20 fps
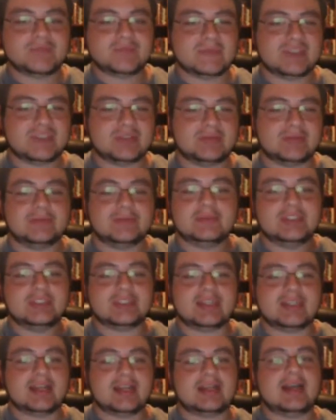It would
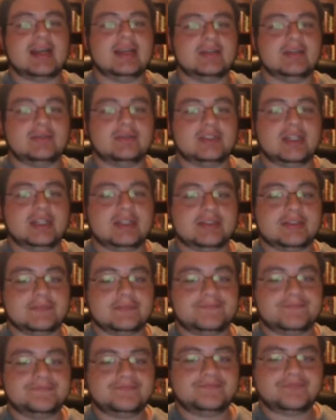just get kind of redundant.